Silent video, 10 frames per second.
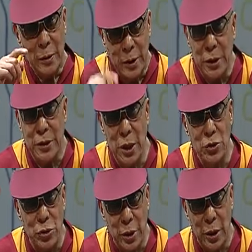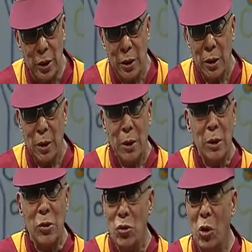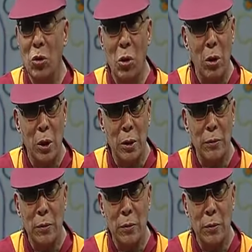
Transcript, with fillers: this century no longer